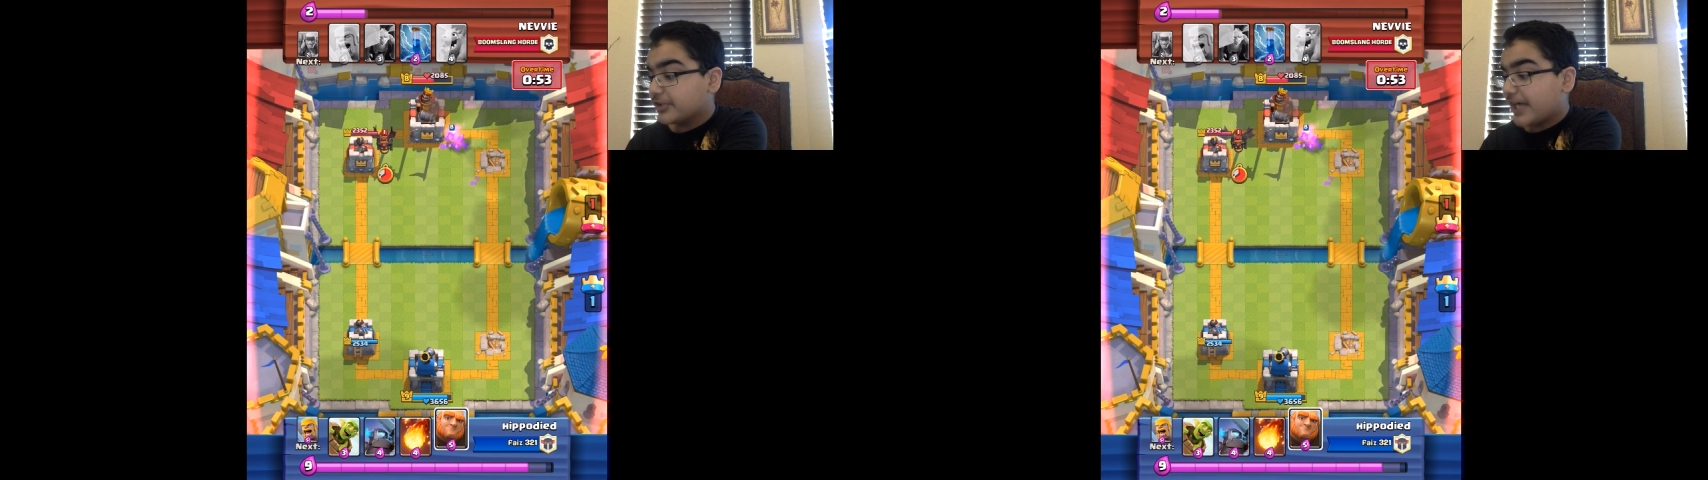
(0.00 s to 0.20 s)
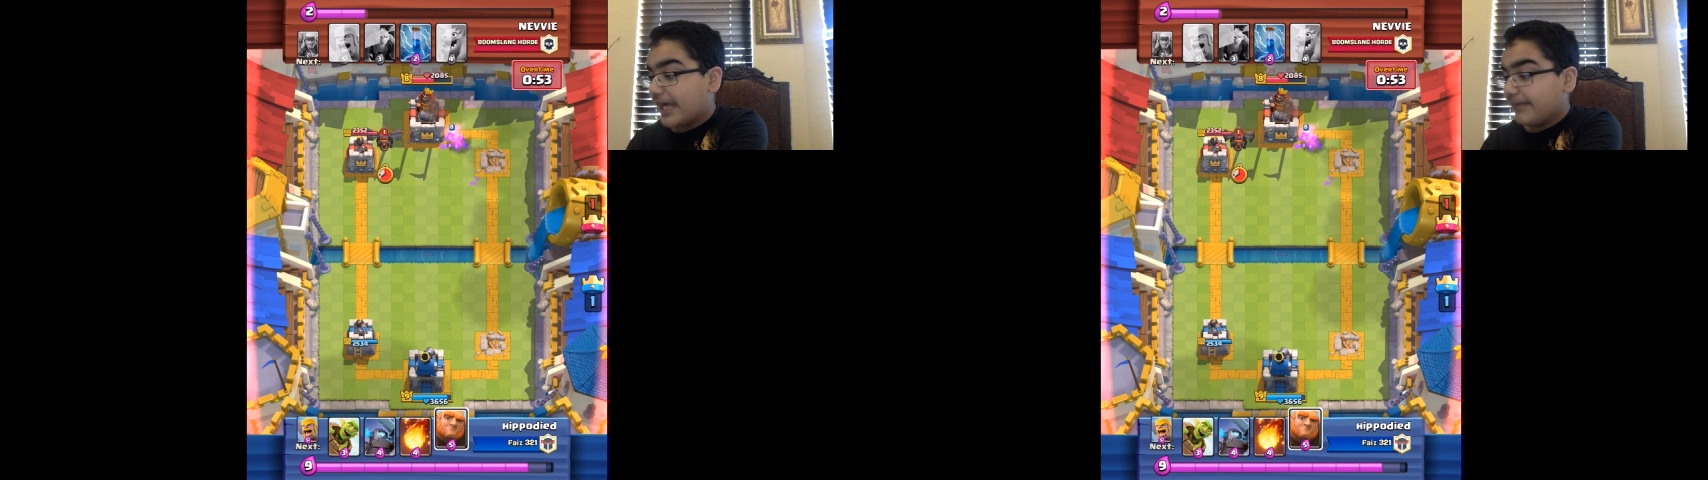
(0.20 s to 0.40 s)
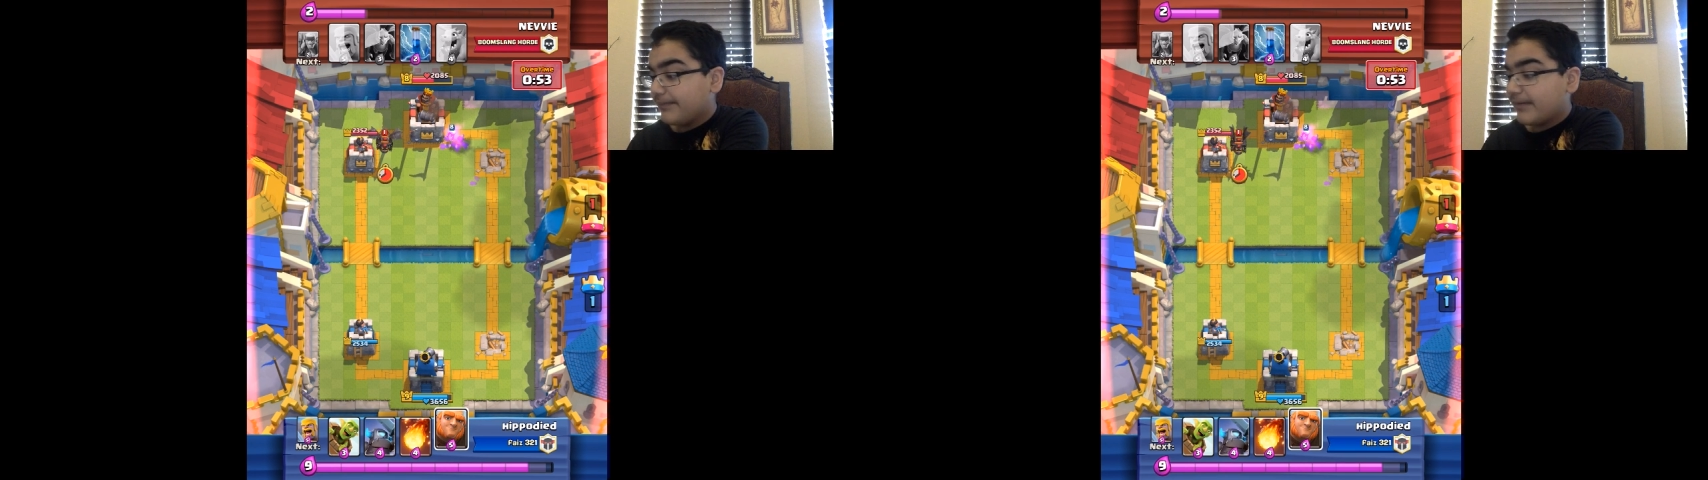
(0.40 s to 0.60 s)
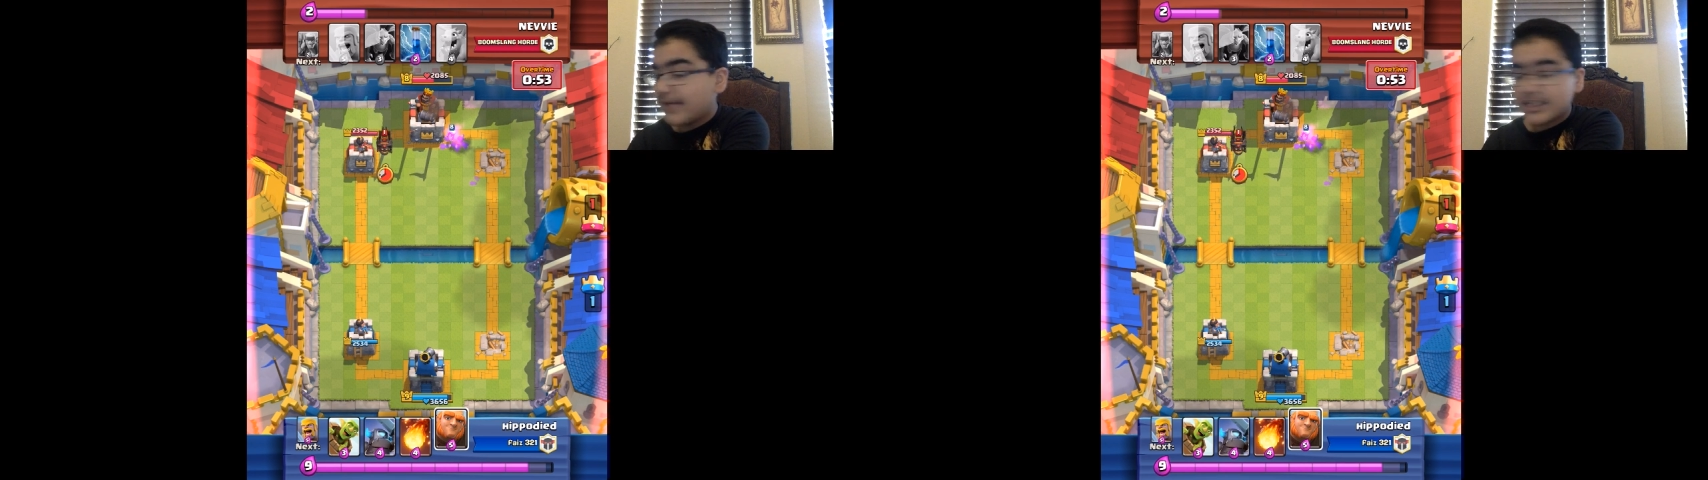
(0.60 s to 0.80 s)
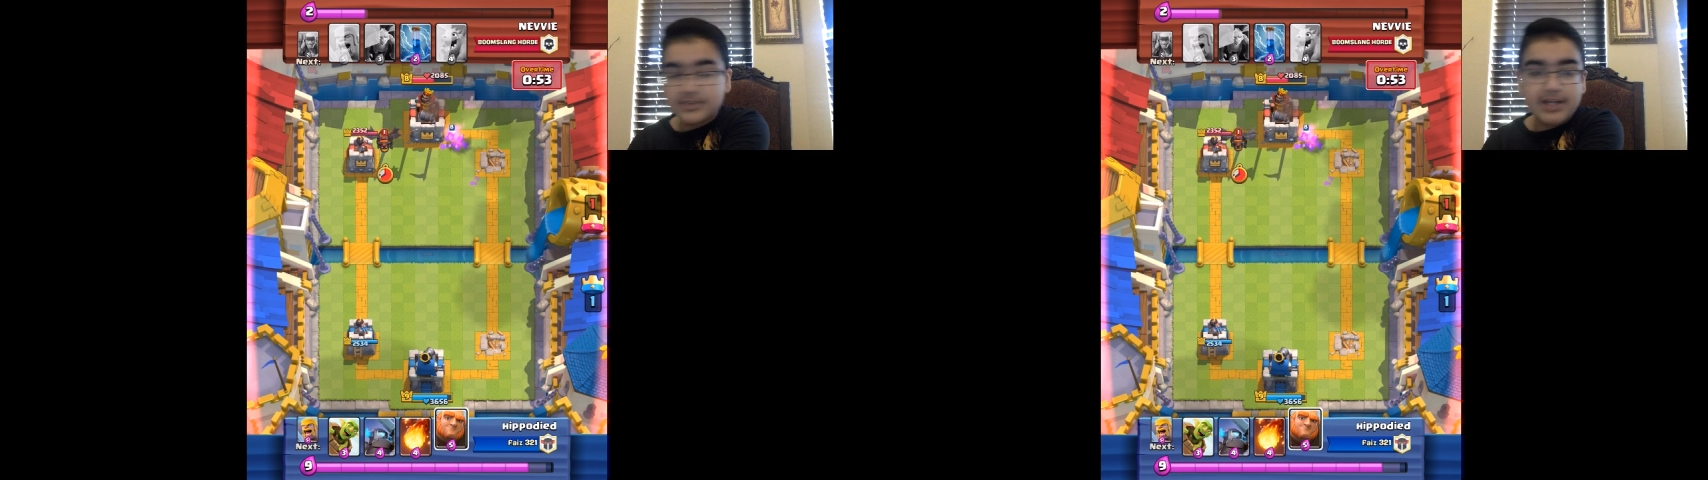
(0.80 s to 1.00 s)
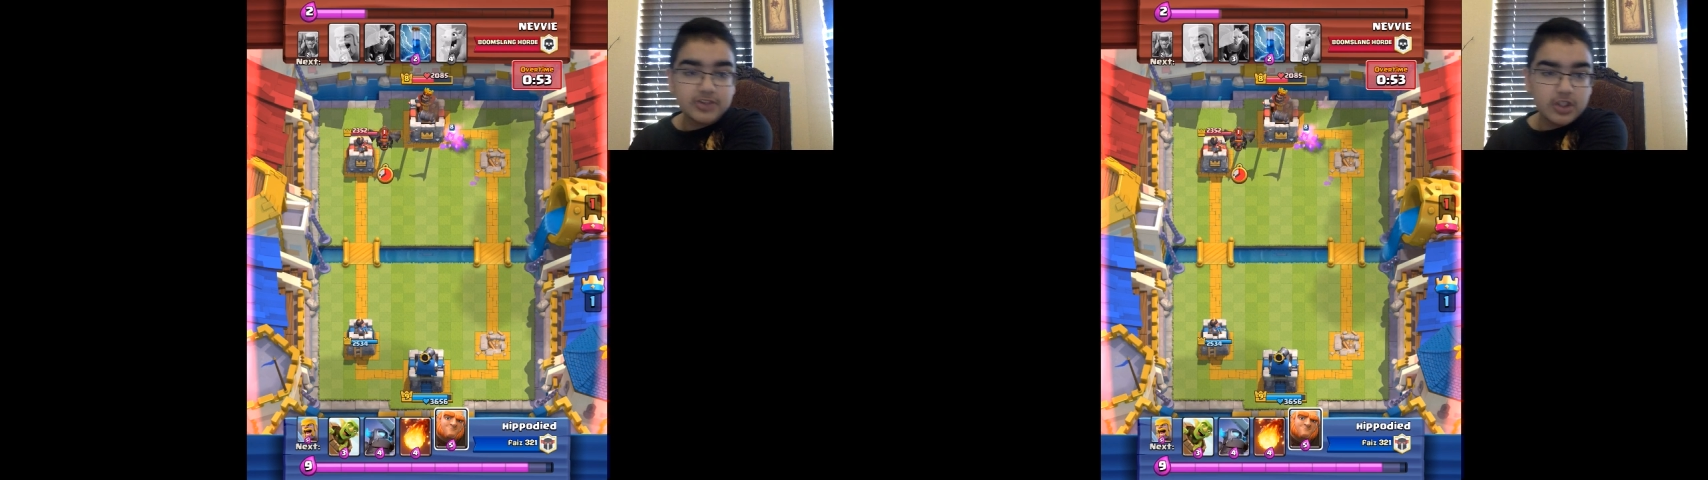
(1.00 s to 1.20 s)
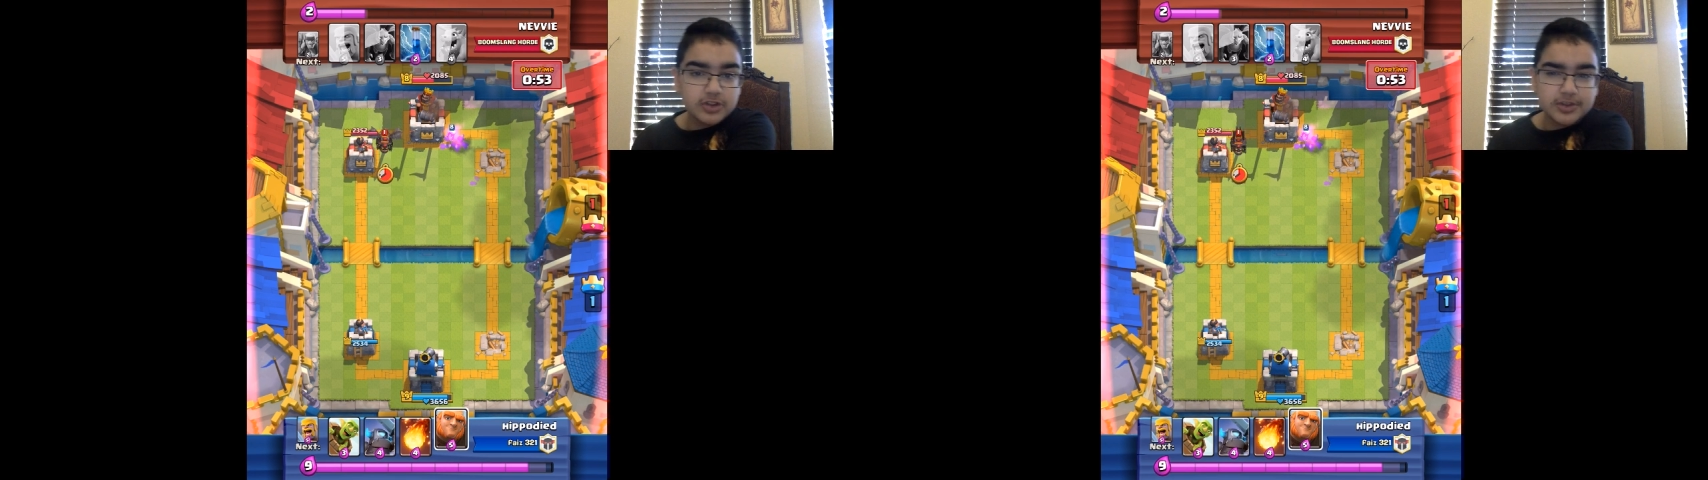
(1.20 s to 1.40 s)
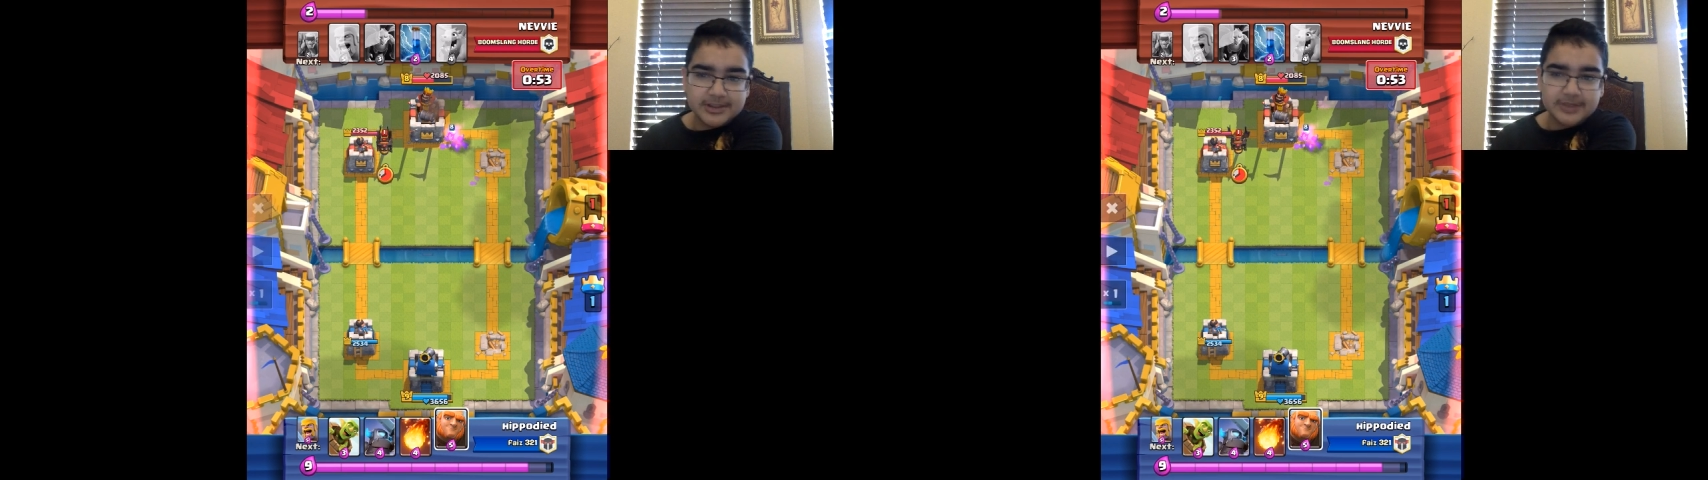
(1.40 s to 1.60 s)
So that's why I was
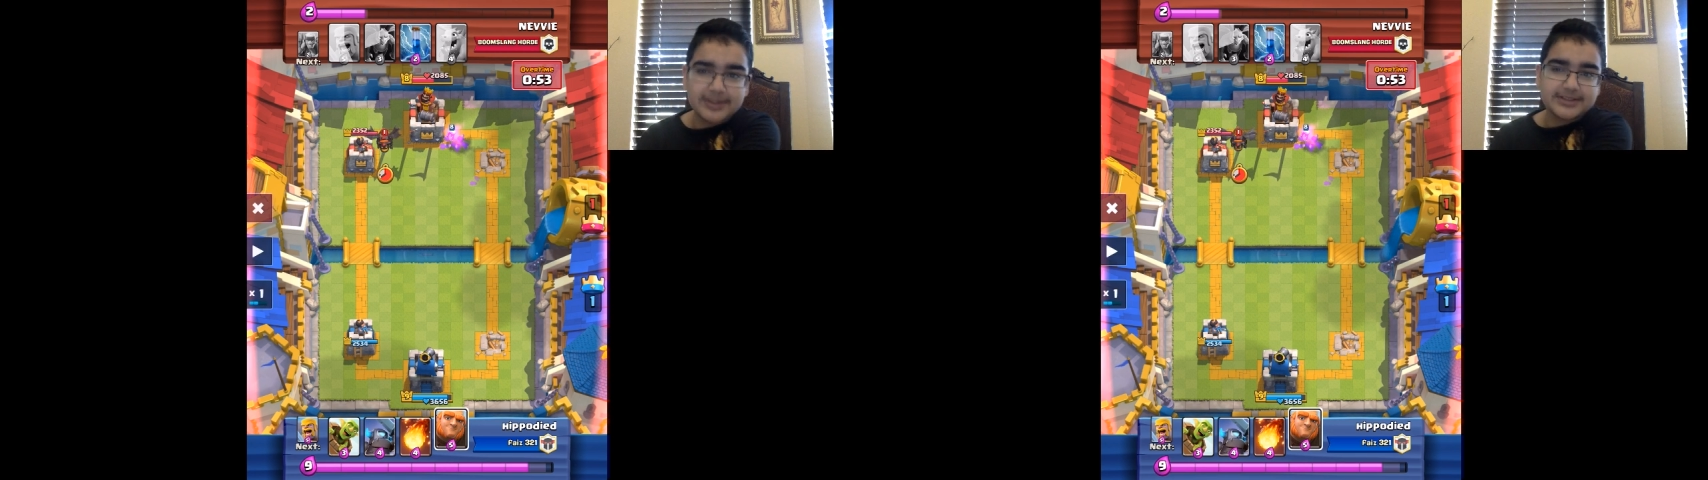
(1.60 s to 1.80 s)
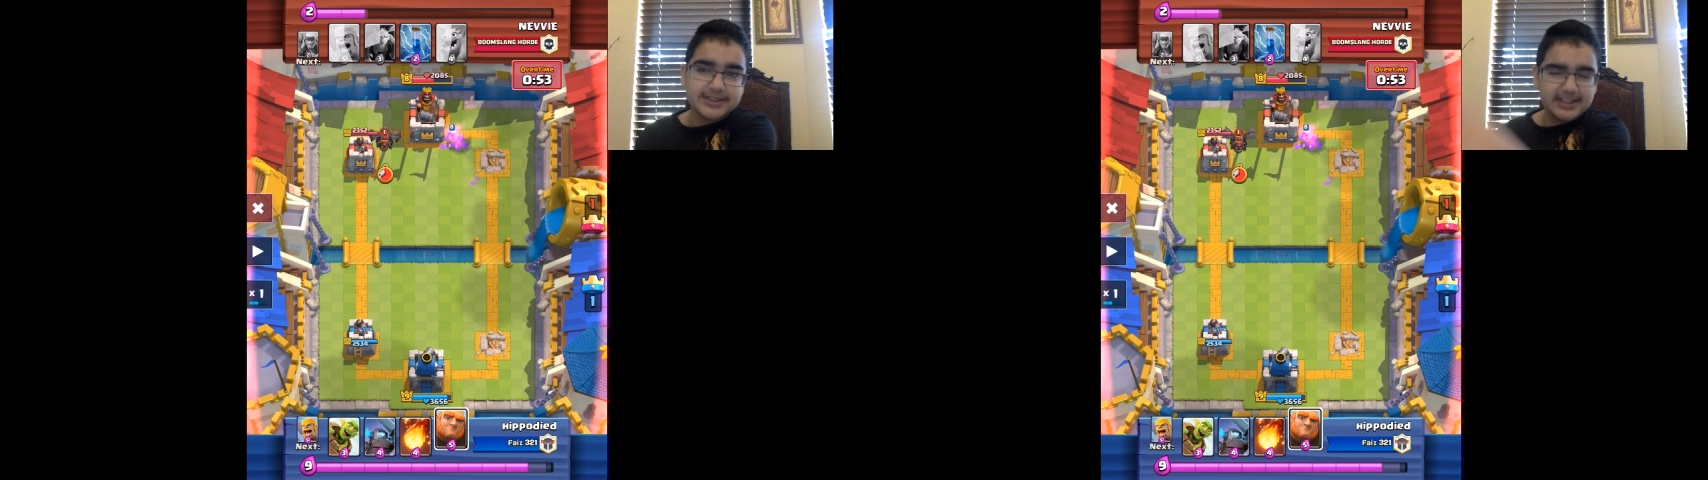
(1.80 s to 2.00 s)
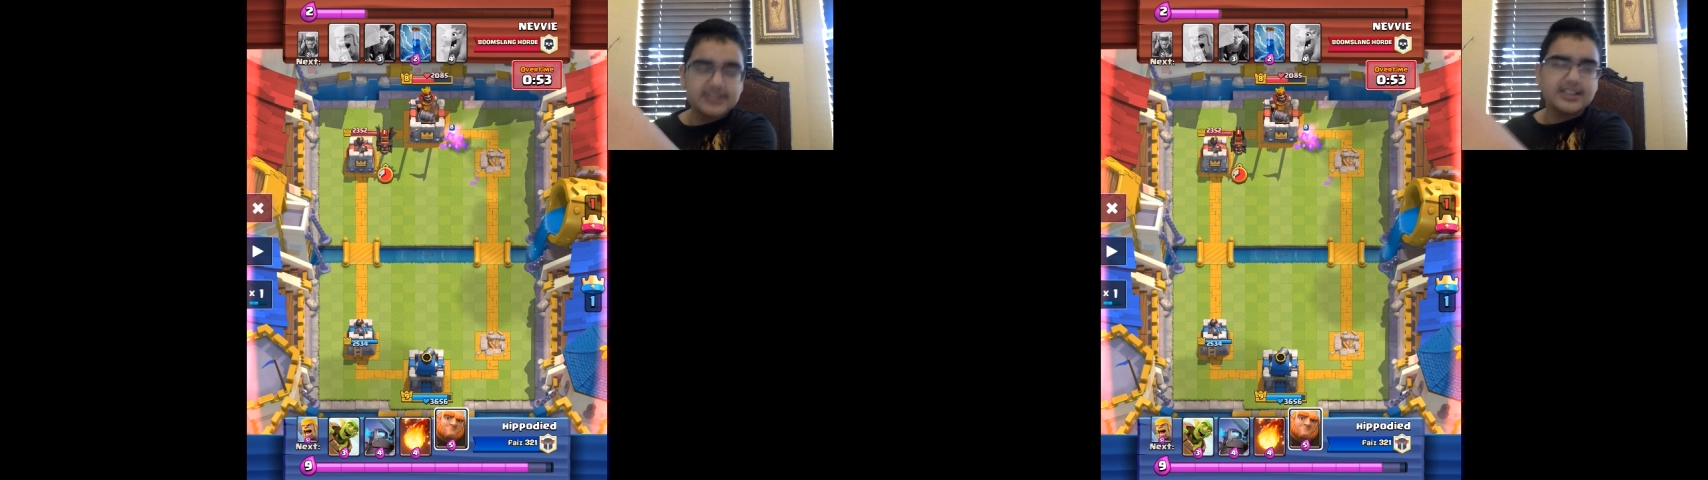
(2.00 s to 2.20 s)
also persuaded, since he